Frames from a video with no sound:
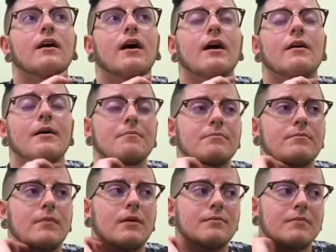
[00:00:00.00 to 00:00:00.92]
I,
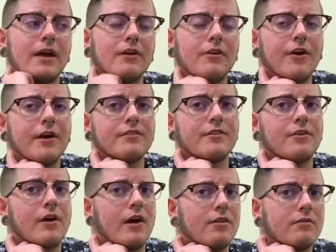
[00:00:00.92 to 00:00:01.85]
am I'm, I'm categorized
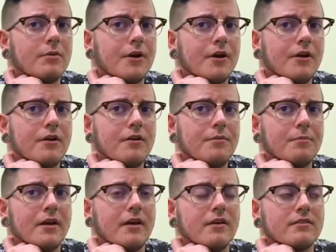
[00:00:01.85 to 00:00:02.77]
under health worker
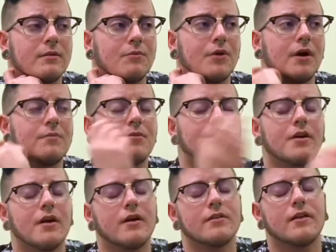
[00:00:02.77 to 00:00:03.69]
because I'm wor- I'm
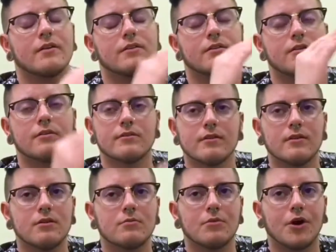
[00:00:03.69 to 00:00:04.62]
working in like the nursing
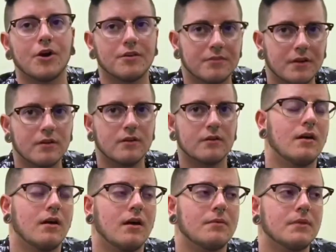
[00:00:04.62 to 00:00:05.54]
home part of it.
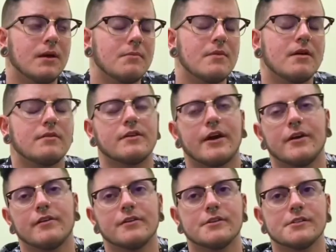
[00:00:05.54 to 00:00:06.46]
I'm not I'm not
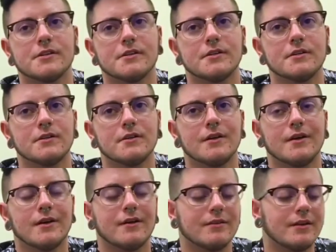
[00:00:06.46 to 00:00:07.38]
entirely sure
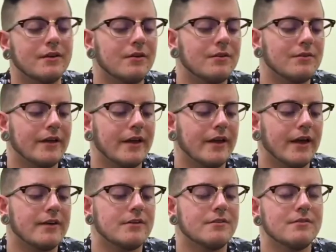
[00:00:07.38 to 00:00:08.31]
because I know like
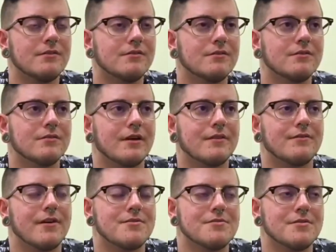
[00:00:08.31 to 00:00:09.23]
I do
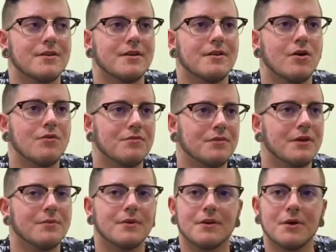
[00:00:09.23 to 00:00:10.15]
eventually hopefully
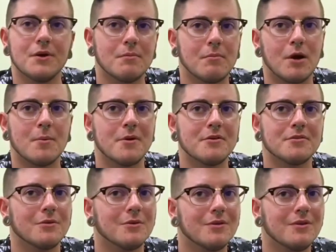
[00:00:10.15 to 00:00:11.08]
want to go to barber
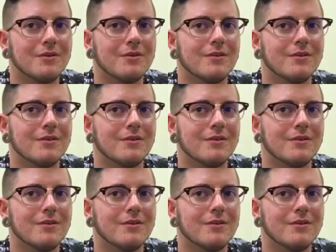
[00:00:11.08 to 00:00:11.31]
school.